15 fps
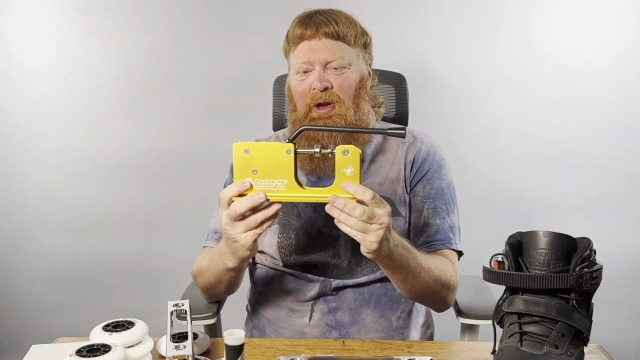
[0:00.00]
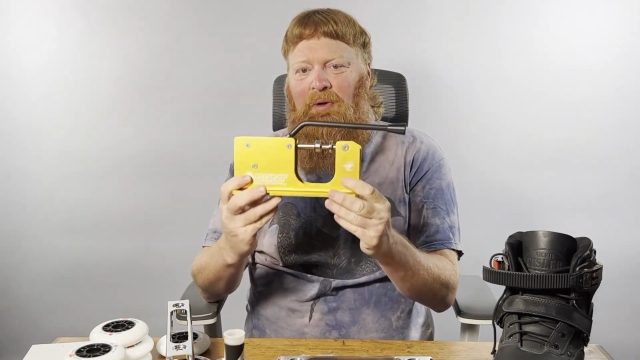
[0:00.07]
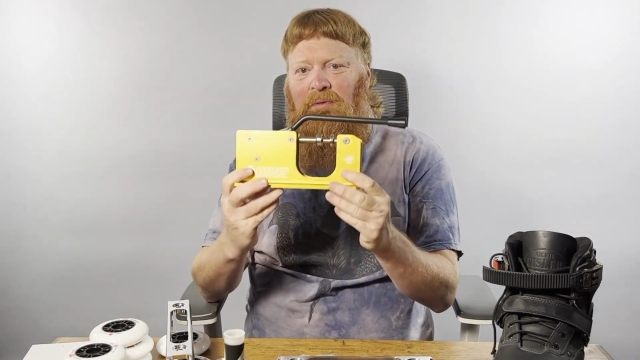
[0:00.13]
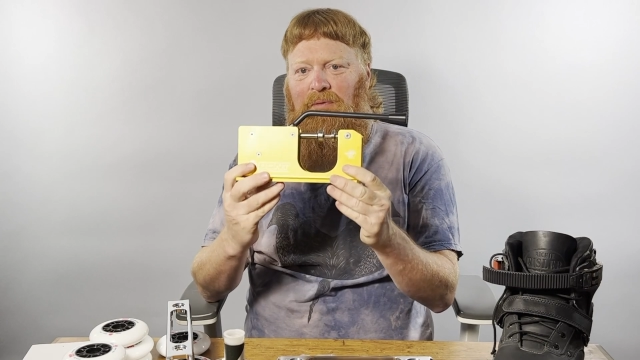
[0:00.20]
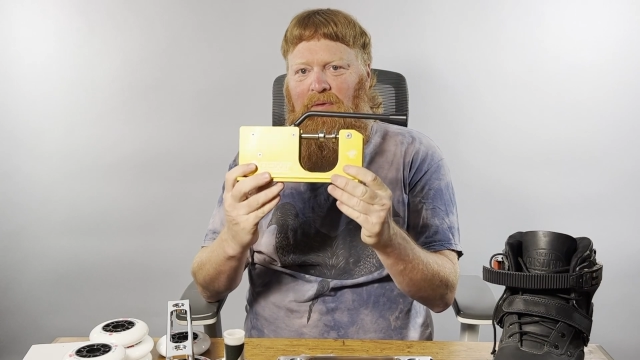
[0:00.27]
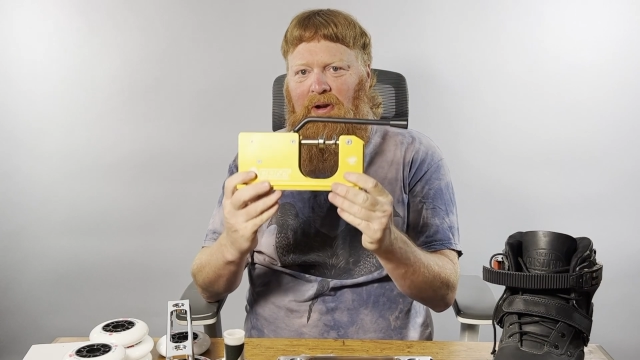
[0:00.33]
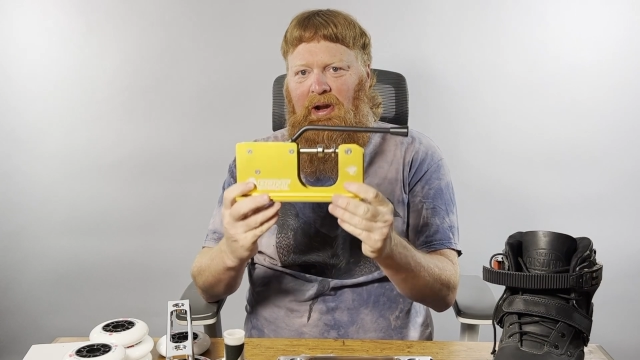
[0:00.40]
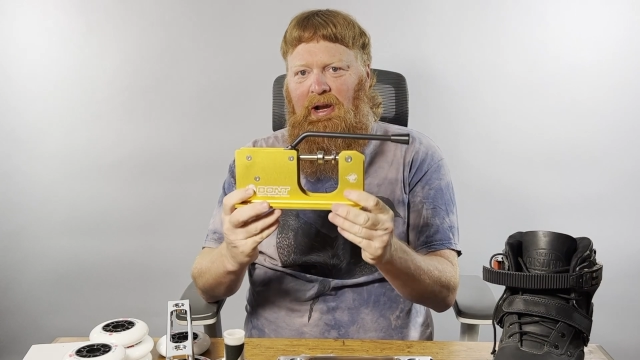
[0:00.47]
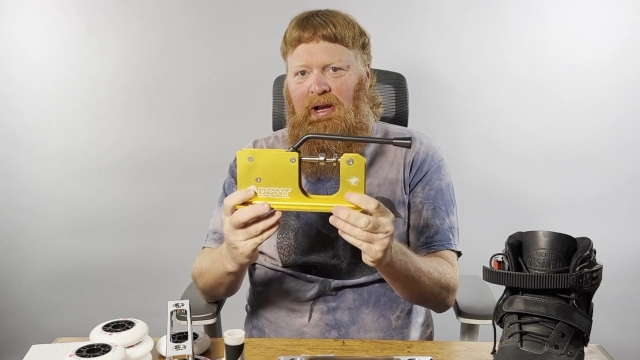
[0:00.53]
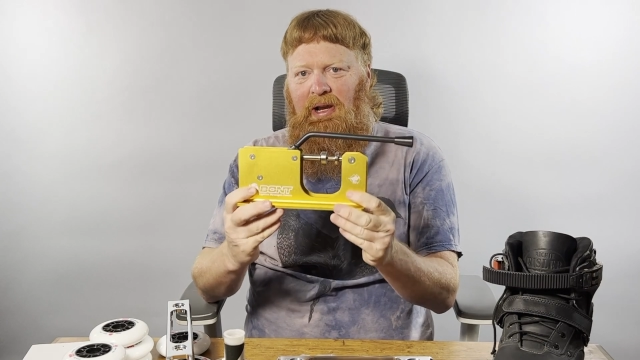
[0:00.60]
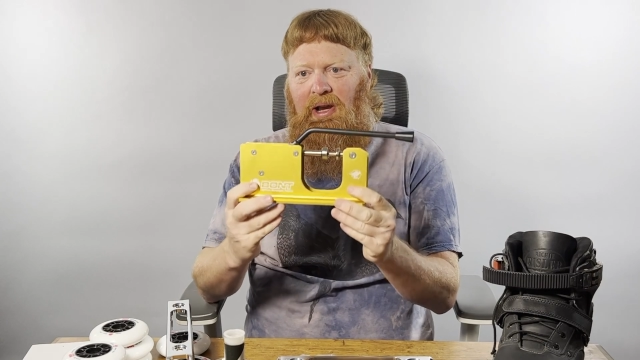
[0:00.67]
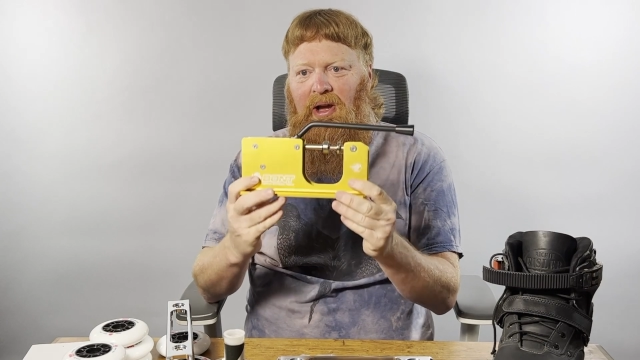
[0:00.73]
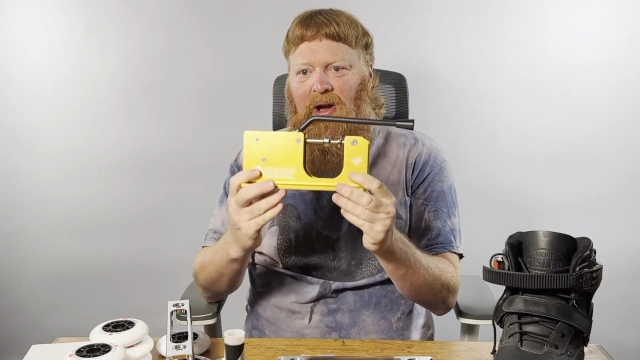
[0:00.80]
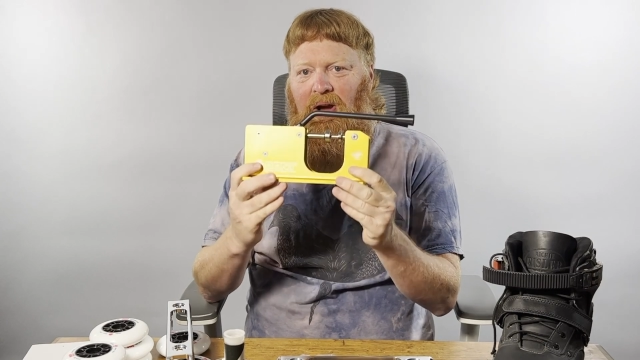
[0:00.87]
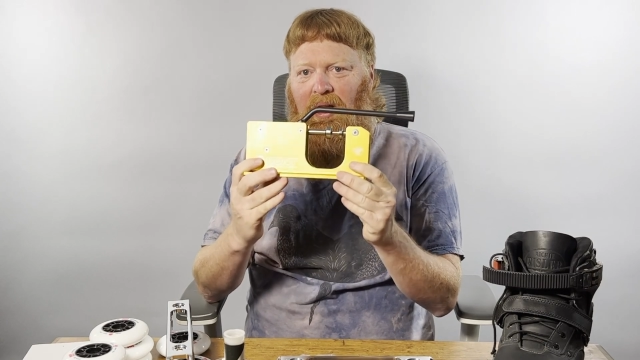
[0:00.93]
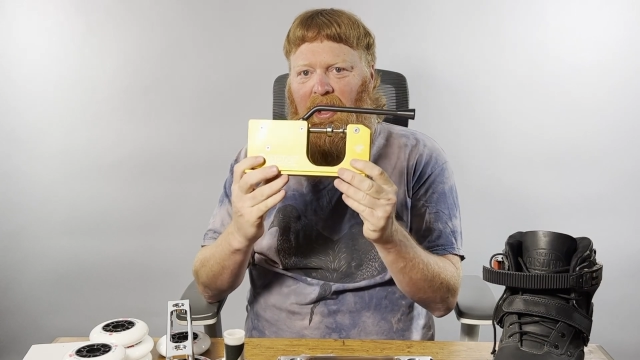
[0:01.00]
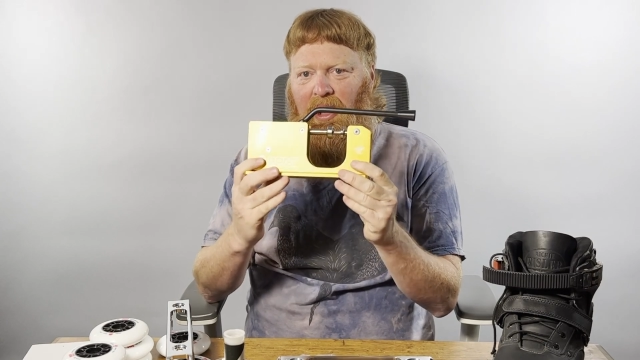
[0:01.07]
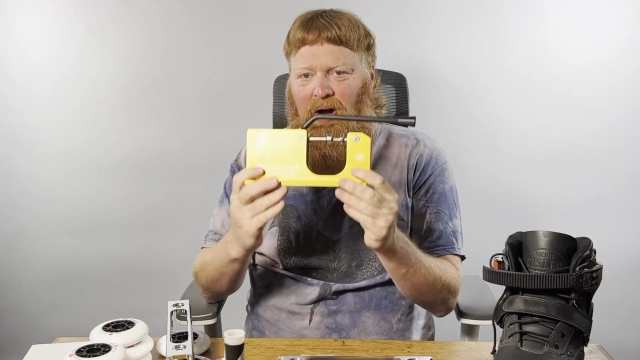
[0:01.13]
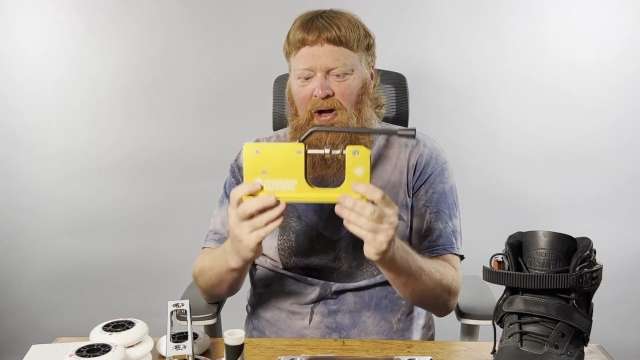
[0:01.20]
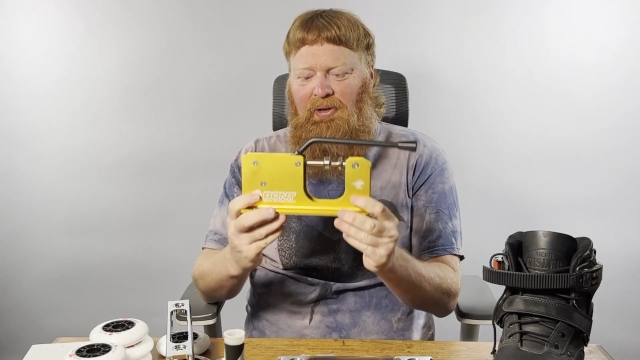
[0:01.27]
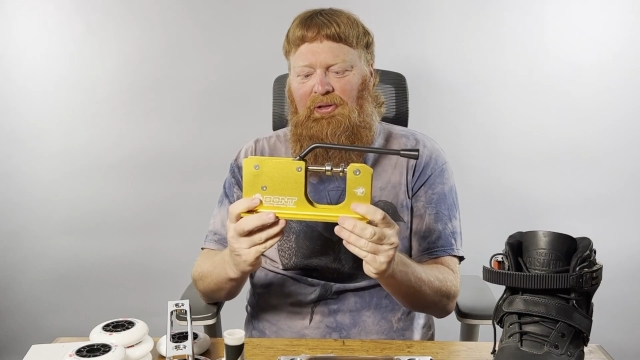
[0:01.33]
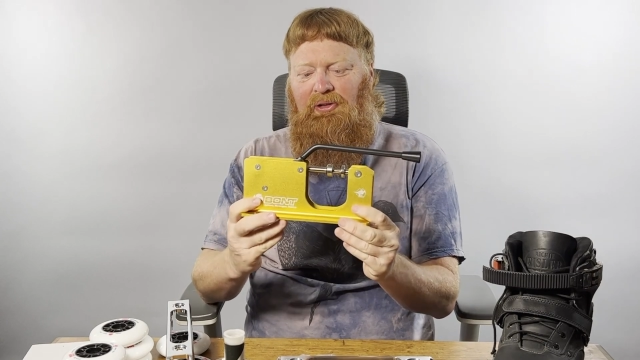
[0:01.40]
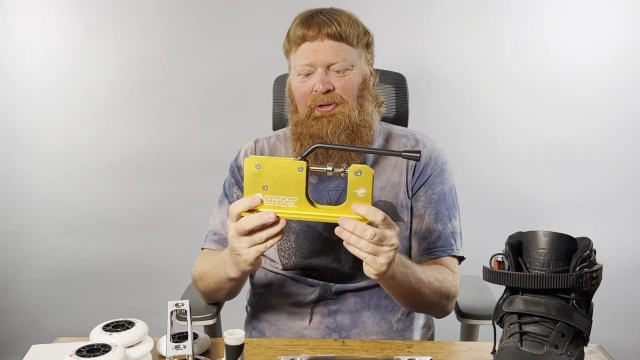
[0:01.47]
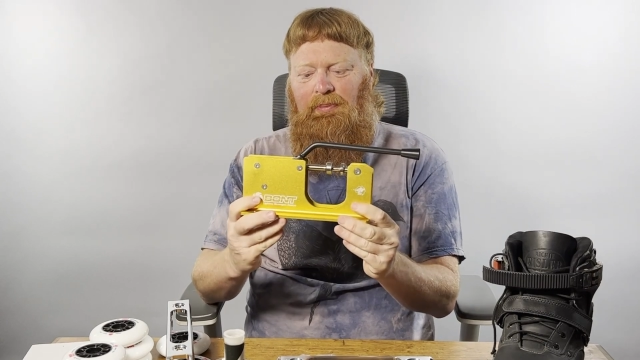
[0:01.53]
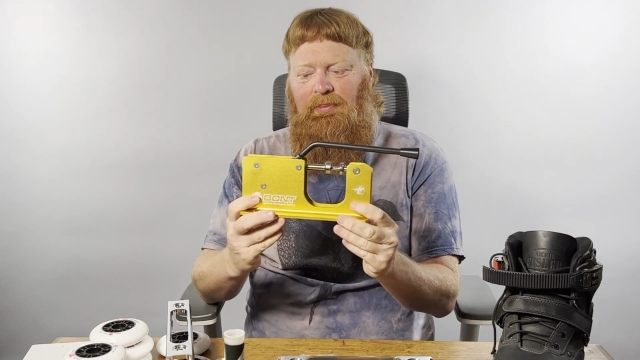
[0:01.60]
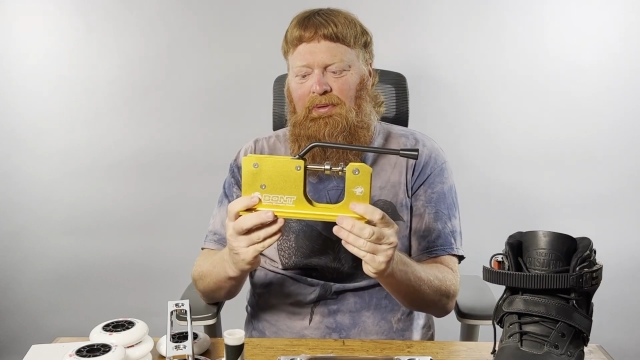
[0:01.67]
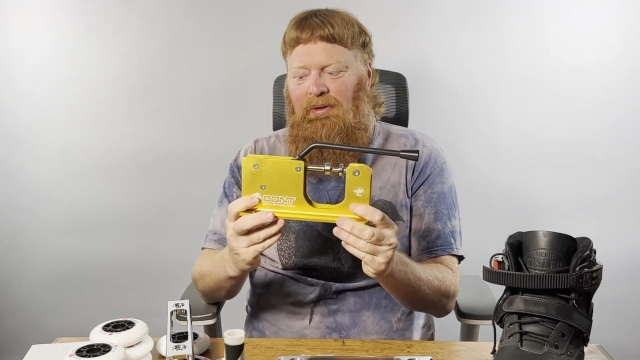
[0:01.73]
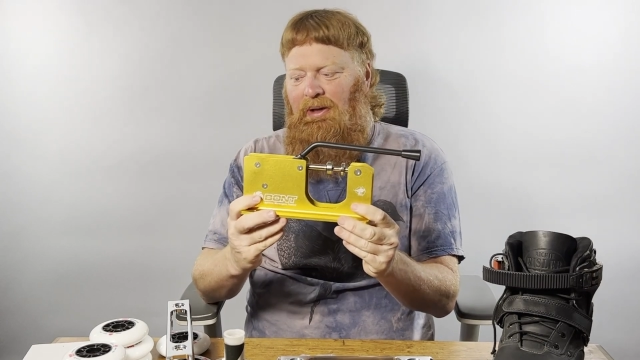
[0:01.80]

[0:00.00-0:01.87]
Very awesome.